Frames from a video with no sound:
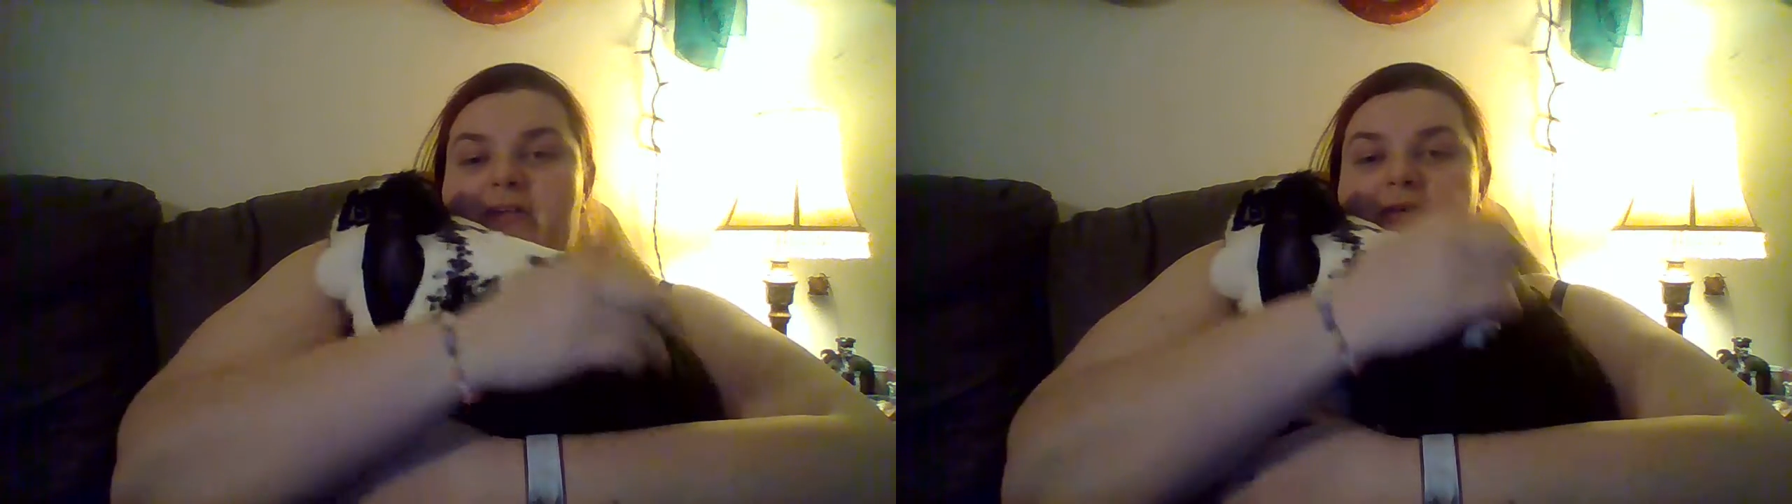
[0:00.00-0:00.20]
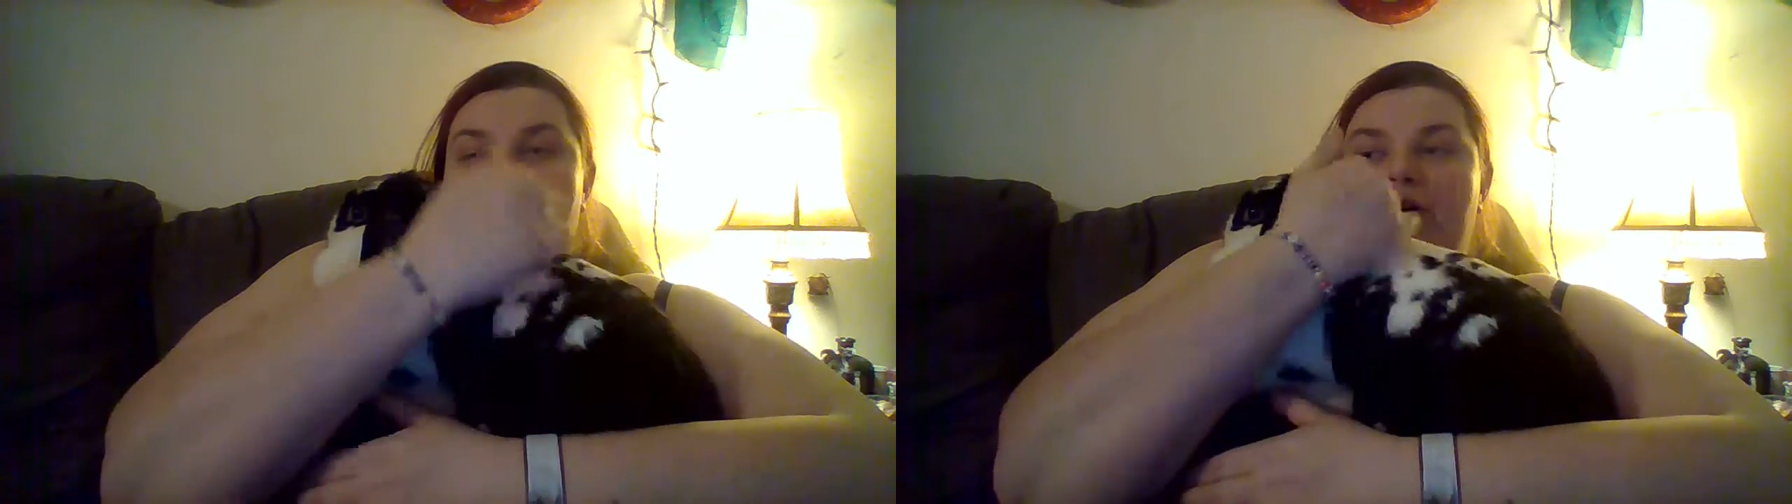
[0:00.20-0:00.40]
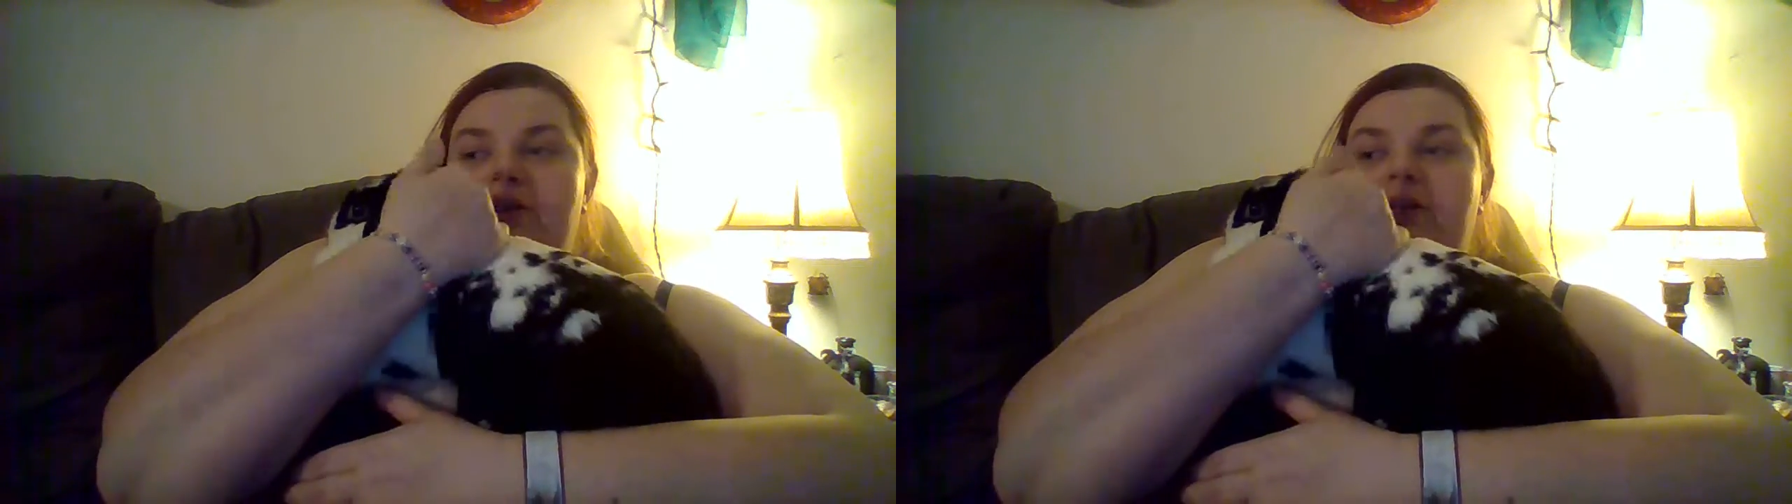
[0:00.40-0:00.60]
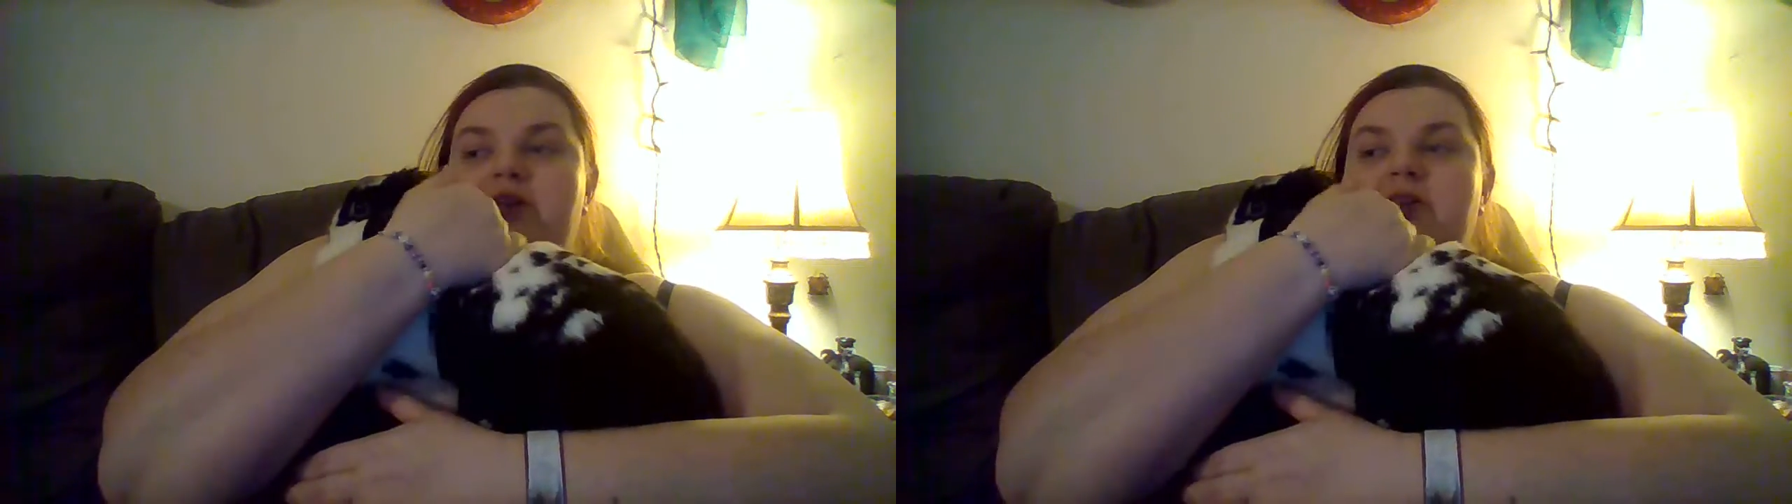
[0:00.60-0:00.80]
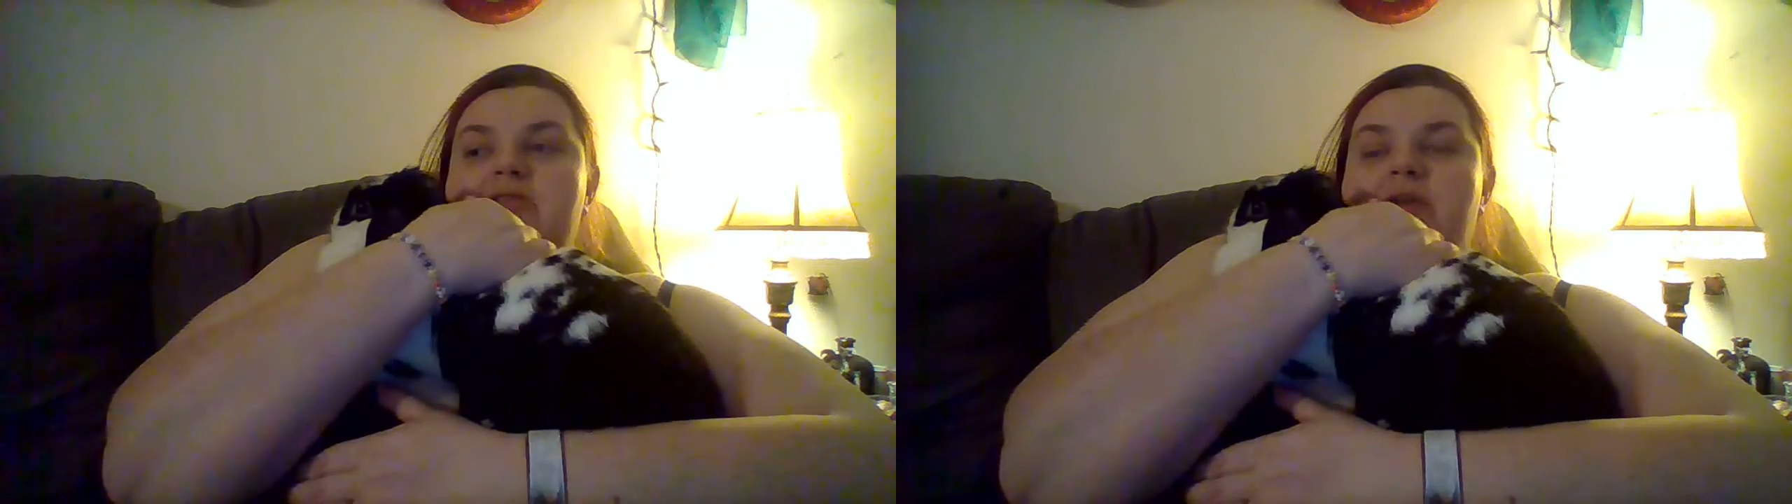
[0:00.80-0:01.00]
no
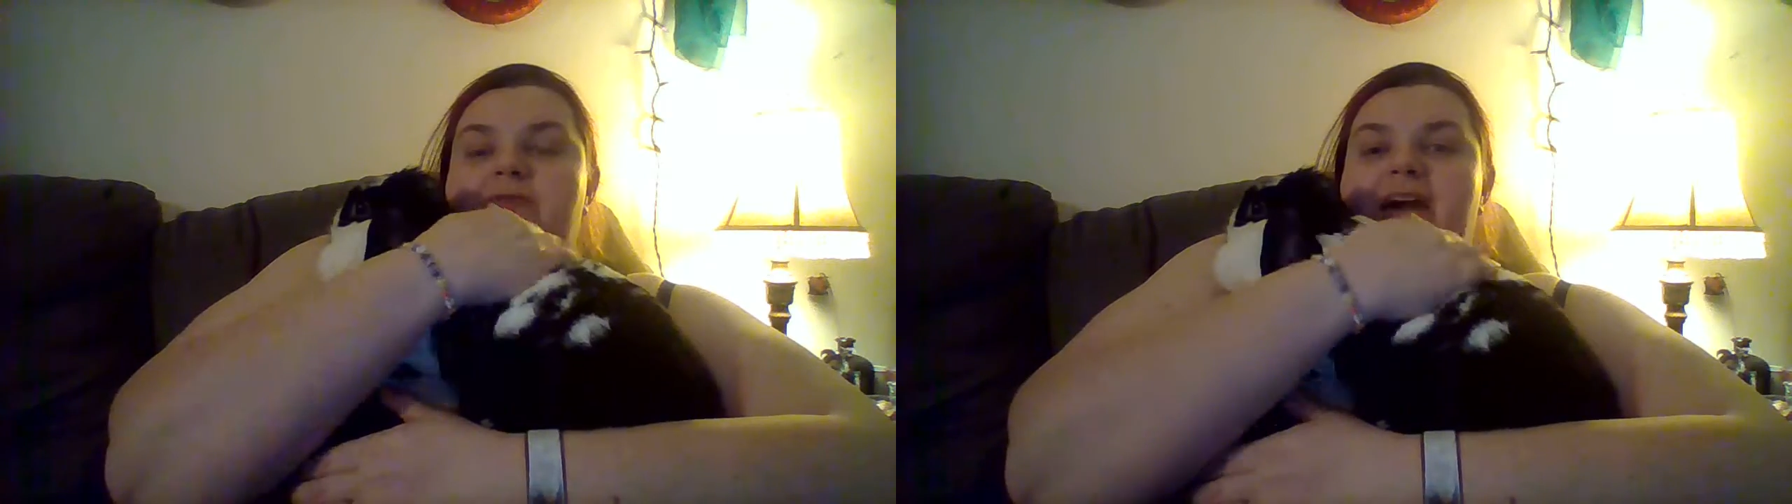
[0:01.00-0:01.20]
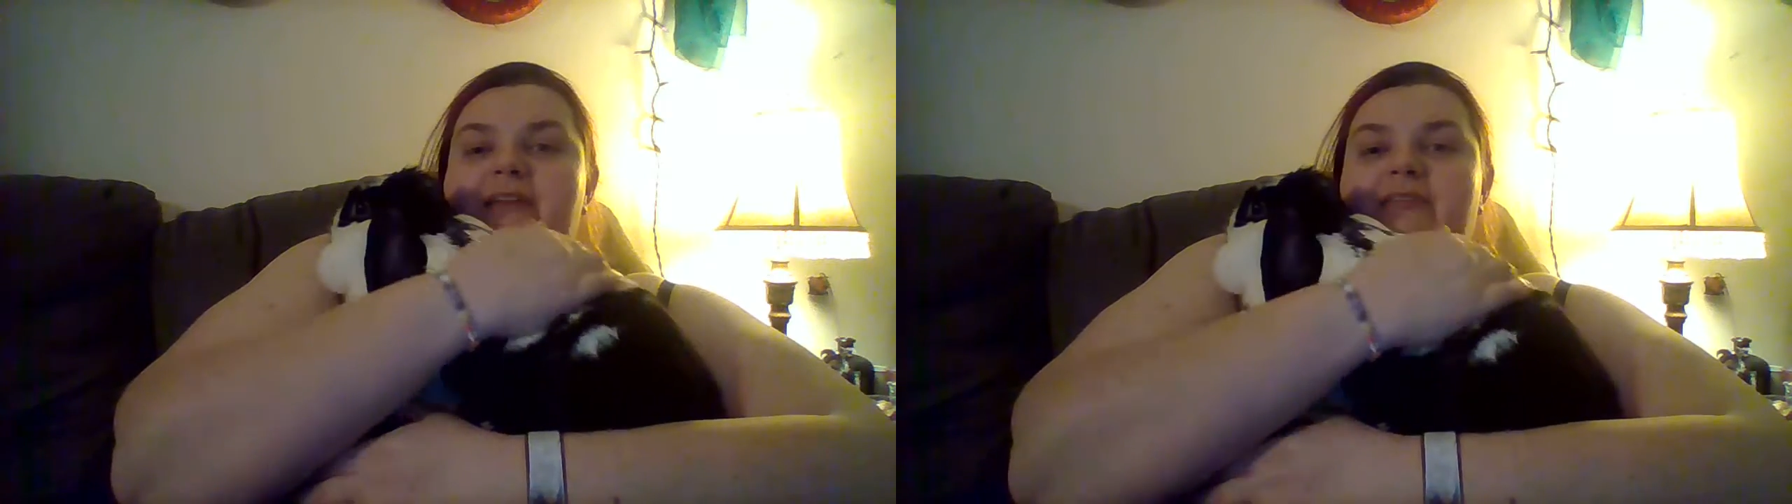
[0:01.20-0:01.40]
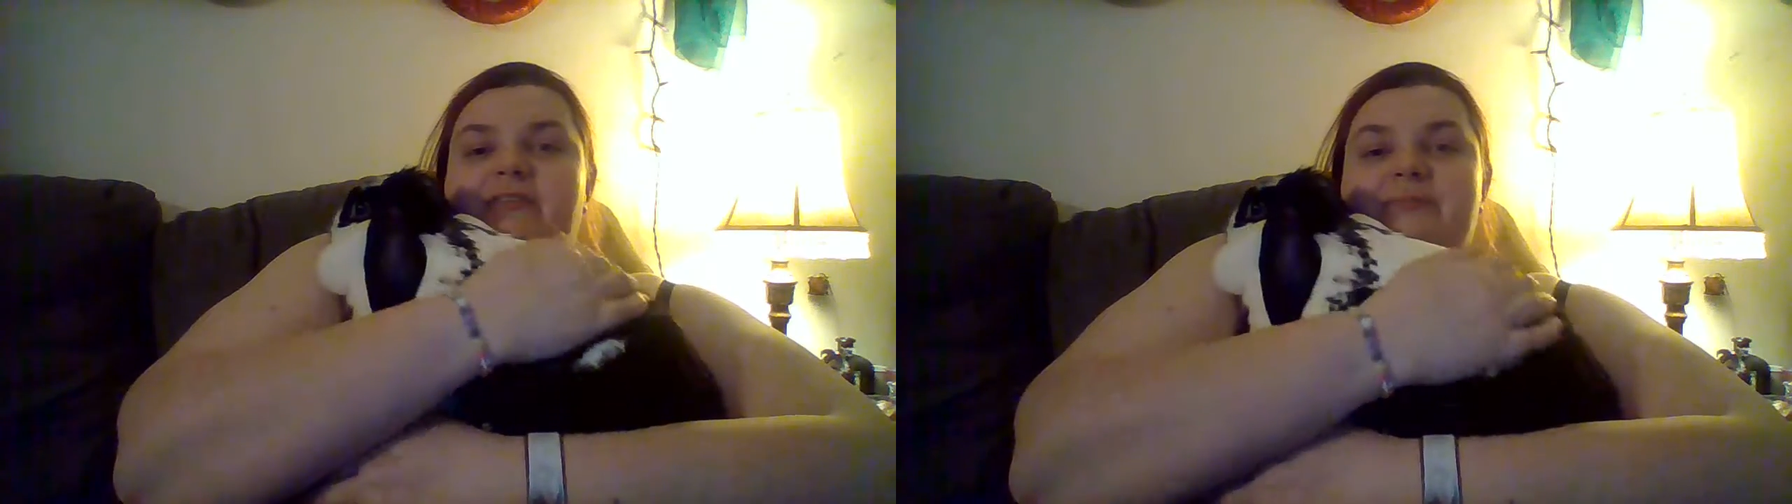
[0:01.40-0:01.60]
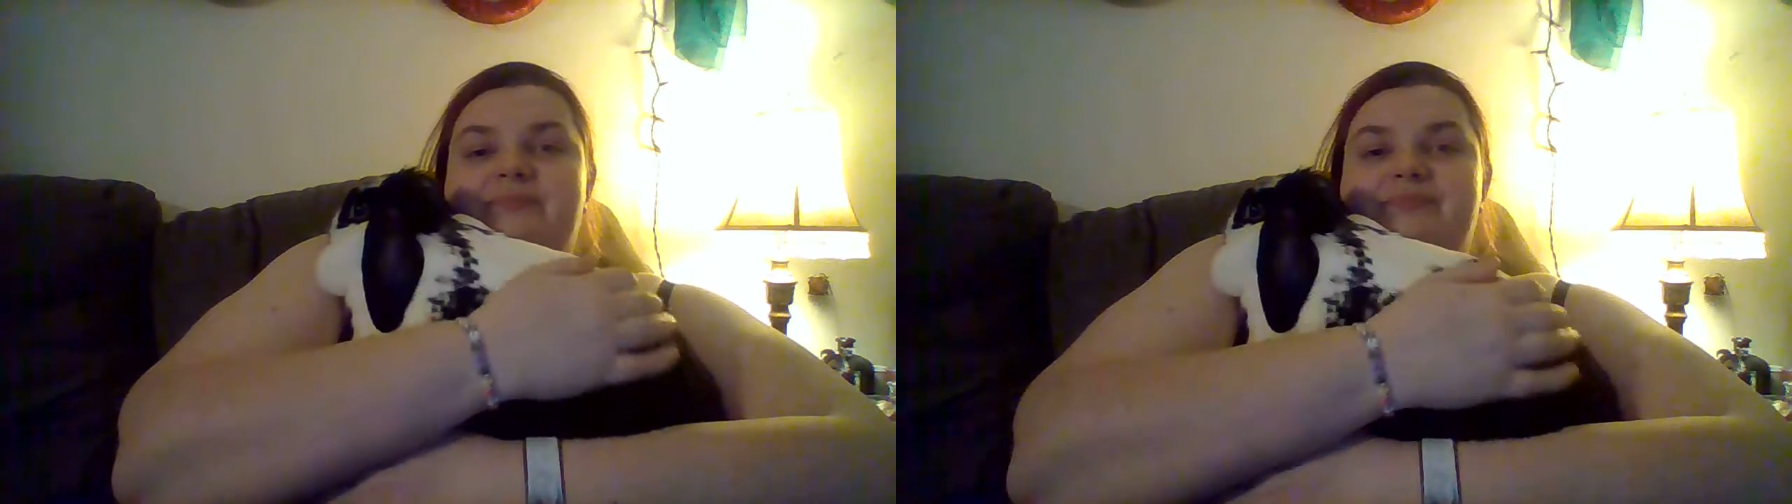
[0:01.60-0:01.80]
no fights.